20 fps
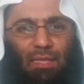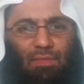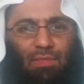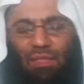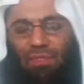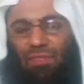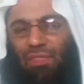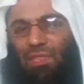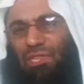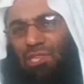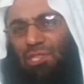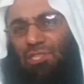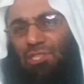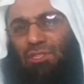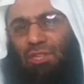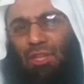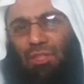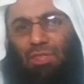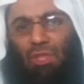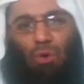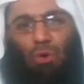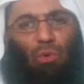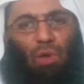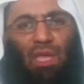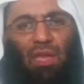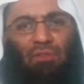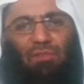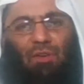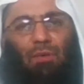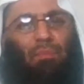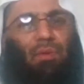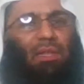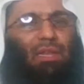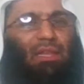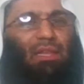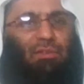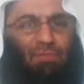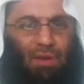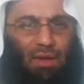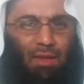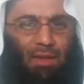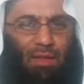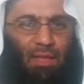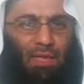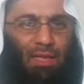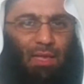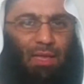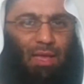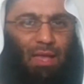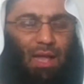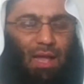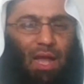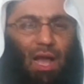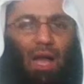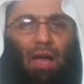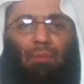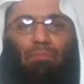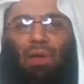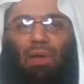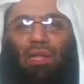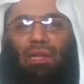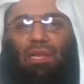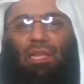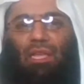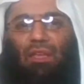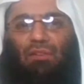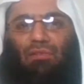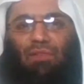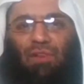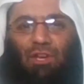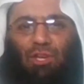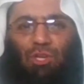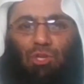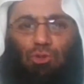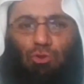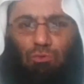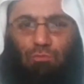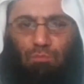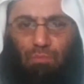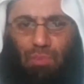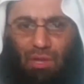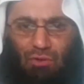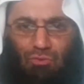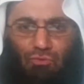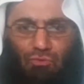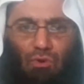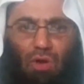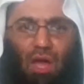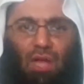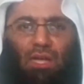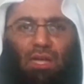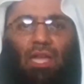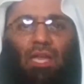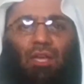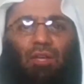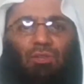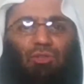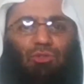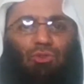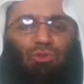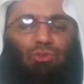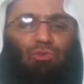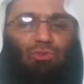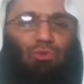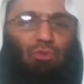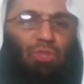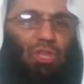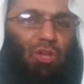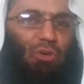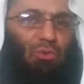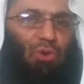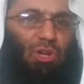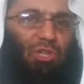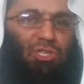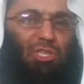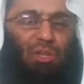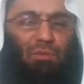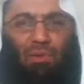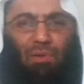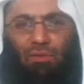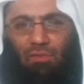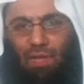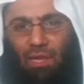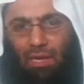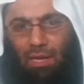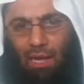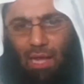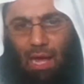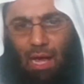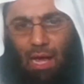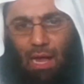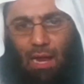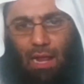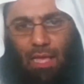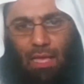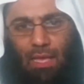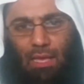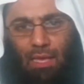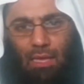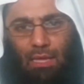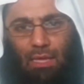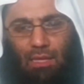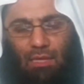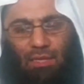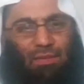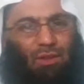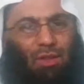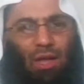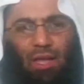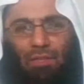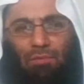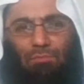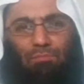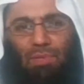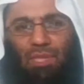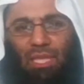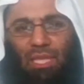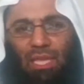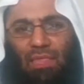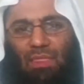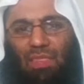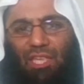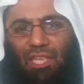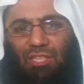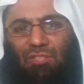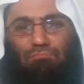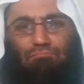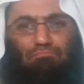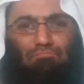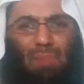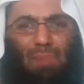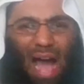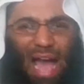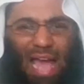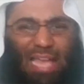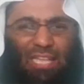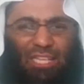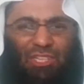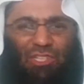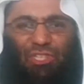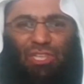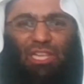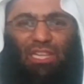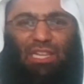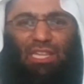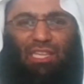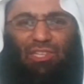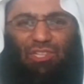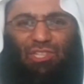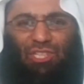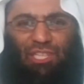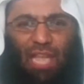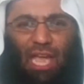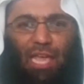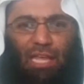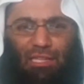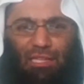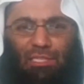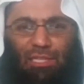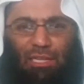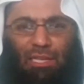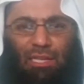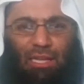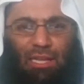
Then this is not the way of a believer. A believer should be running to do the worship of Allah, not be in this miserly state